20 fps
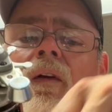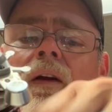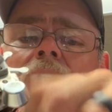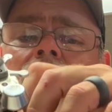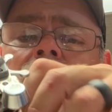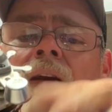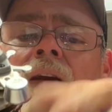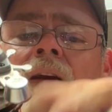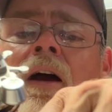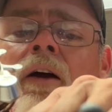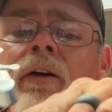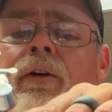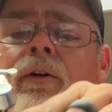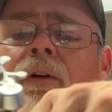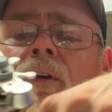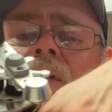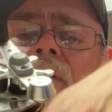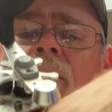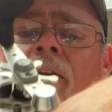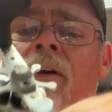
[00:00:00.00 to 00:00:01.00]
And now you
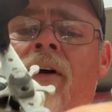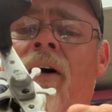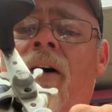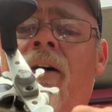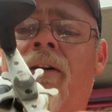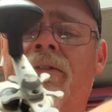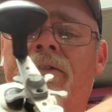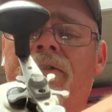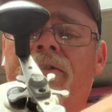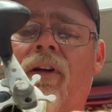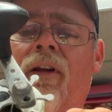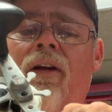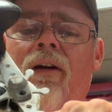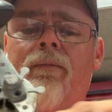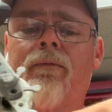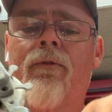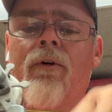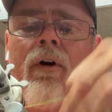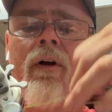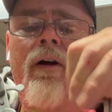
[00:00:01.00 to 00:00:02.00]
get a non-slip
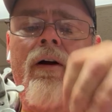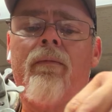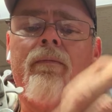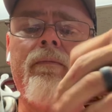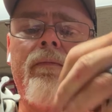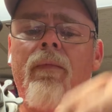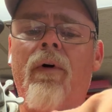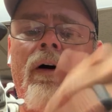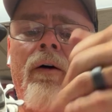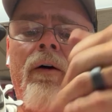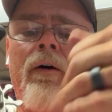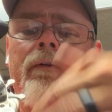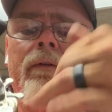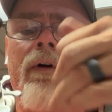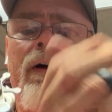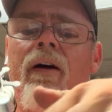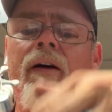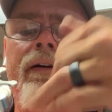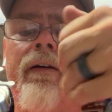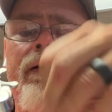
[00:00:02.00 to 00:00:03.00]
grip on it
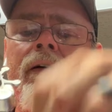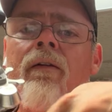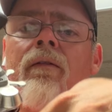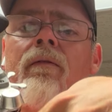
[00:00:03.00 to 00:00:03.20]
right here.